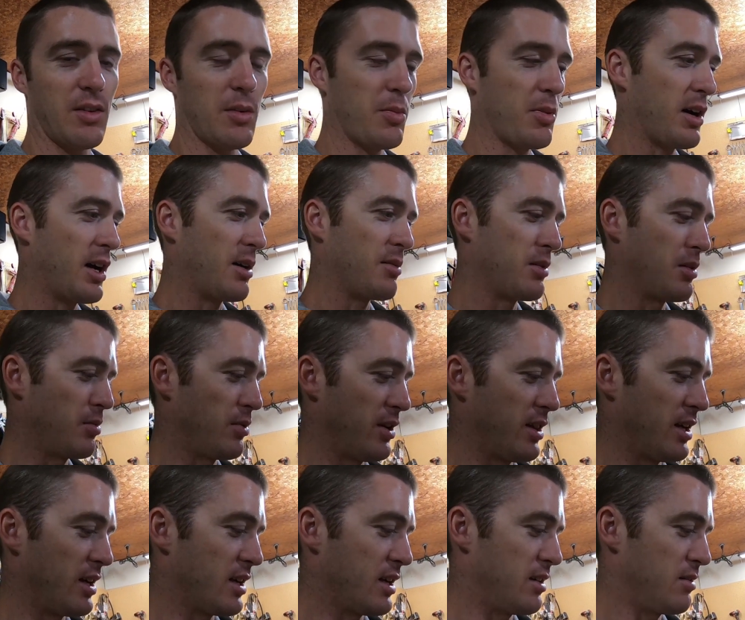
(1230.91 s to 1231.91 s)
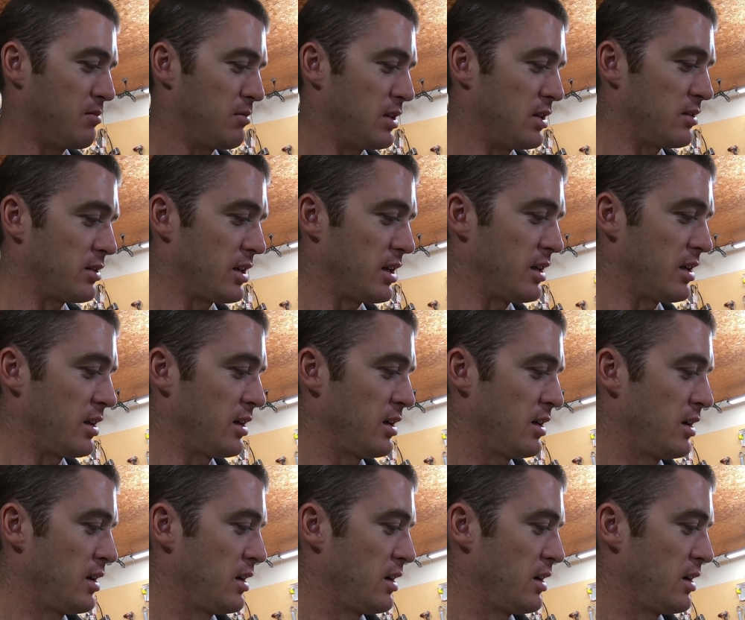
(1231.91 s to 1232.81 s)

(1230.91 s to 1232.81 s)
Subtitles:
a problem with it getting milky,